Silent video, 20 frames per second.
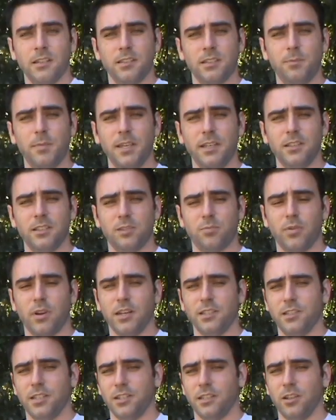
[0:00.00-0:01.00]
To make this
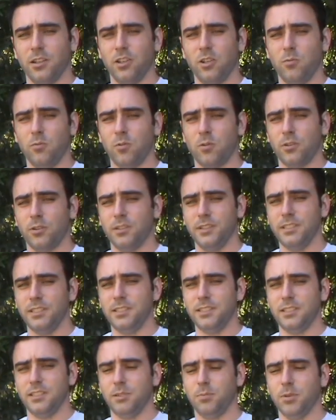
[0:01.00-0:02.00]
project a little more
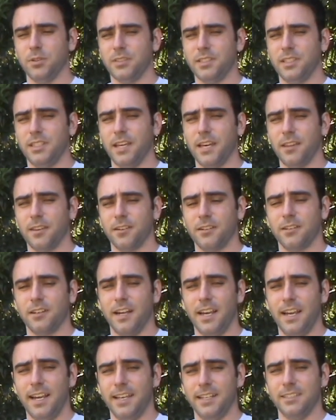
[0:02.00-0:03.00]
easy to put
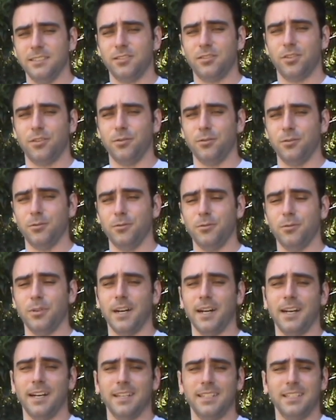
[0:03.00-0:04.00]
together and to
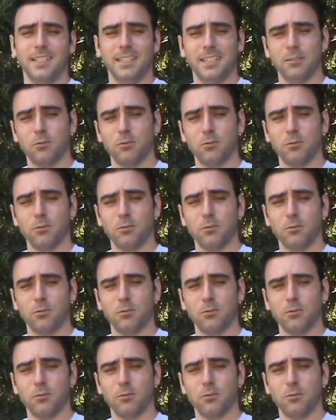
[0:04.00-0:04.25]
uh,